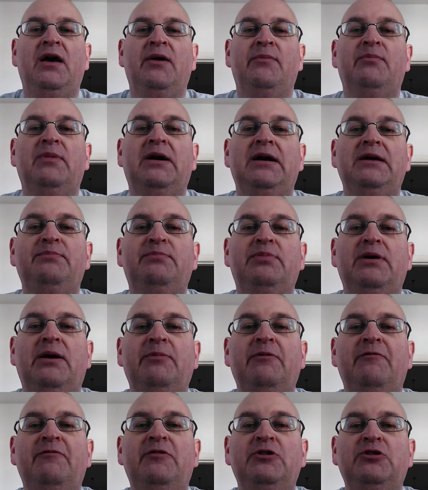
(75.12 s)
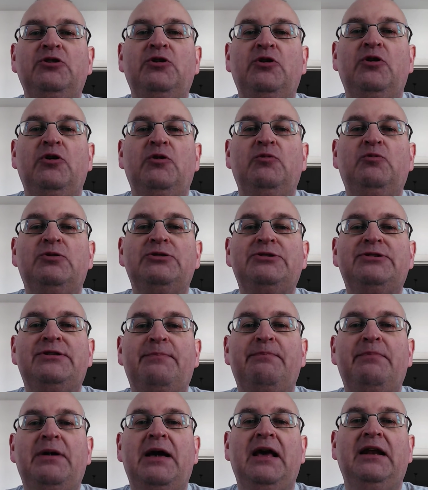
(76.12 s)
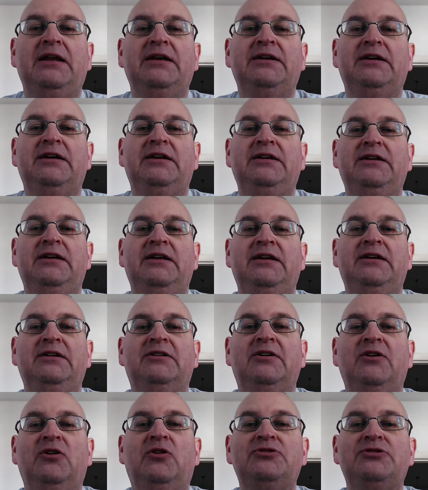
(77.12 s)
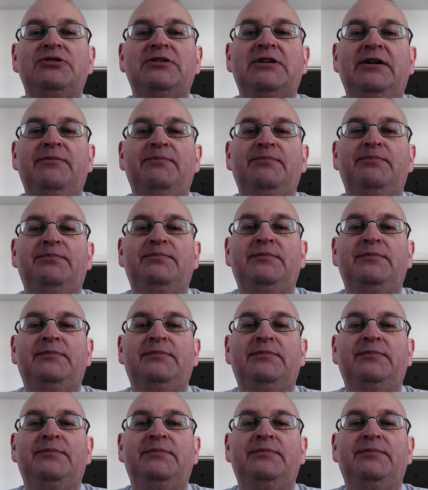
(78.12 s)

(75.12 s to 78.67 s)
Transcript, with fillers: My pub of the year was the Pelican in Gloucester.